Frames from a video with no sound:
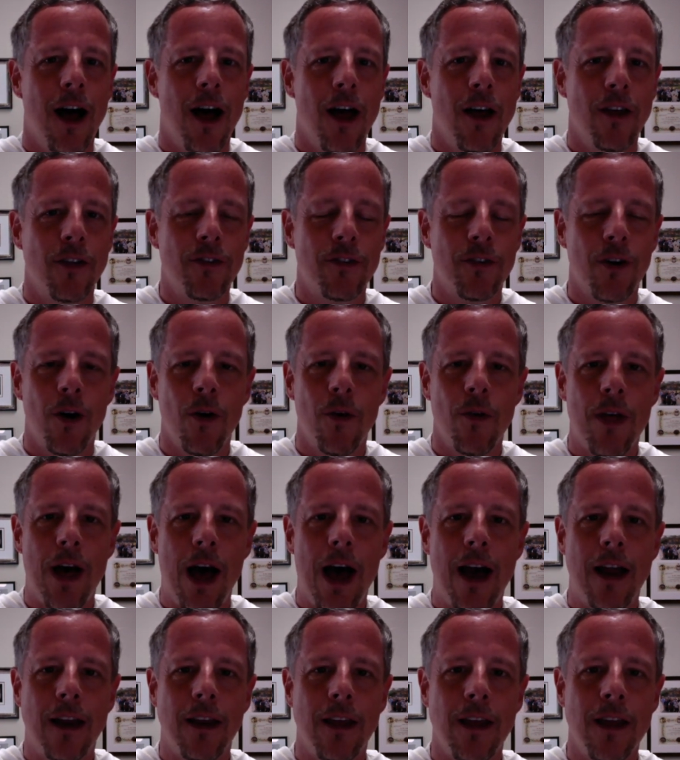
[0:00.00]
So
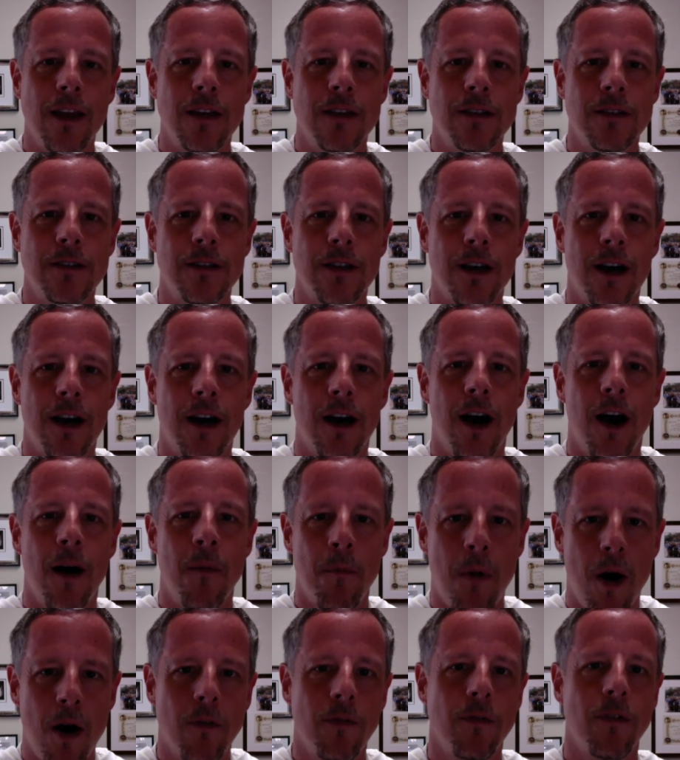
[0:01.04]
that is a
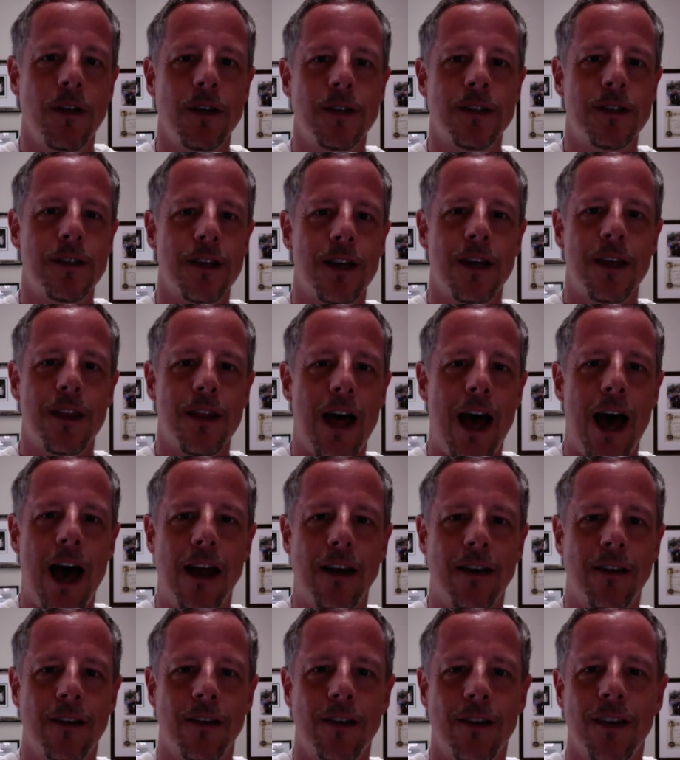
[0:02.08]
marvelous thing
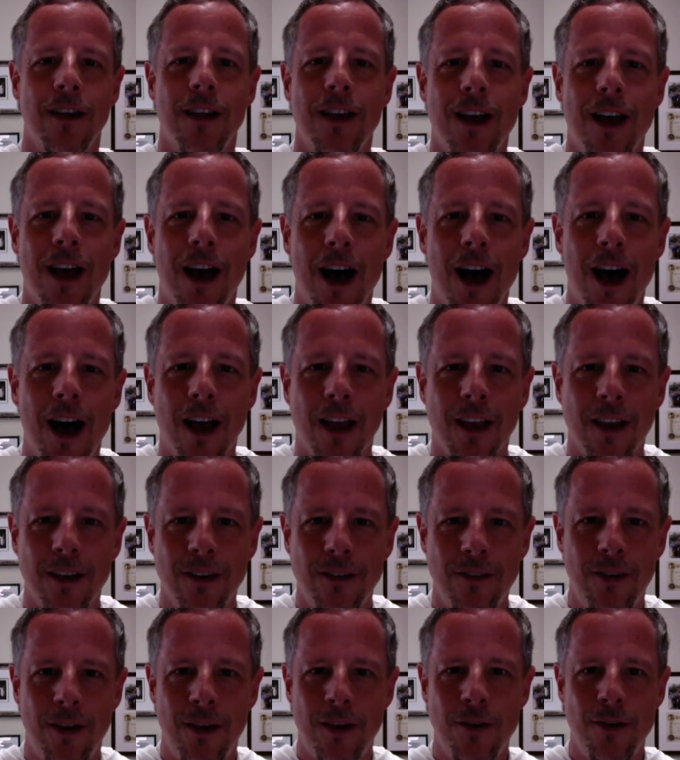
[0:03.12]
that
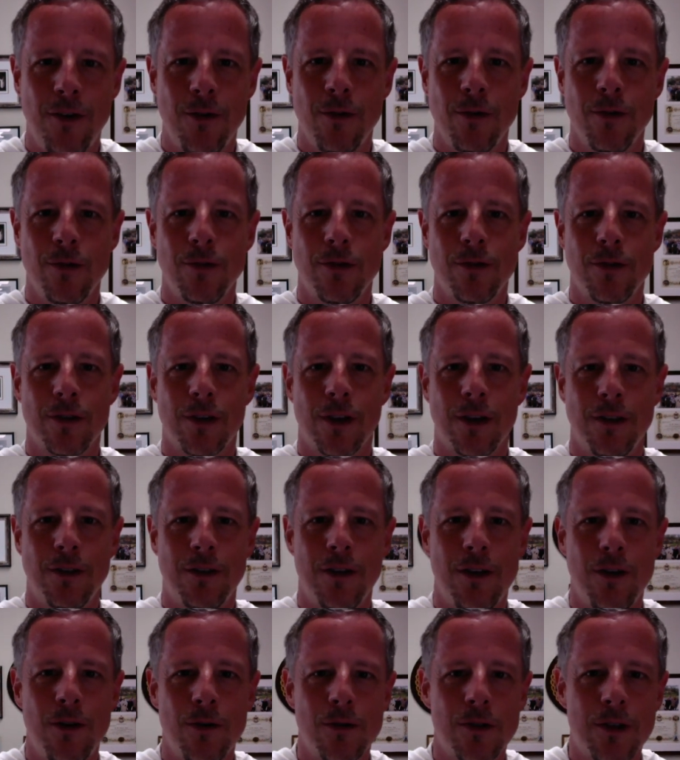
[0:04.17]
continues
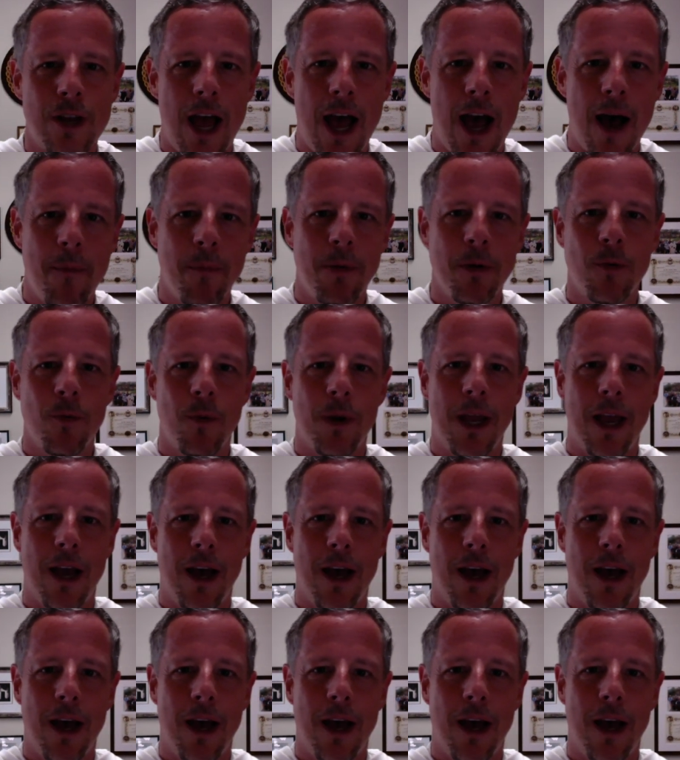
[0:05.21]
to happen.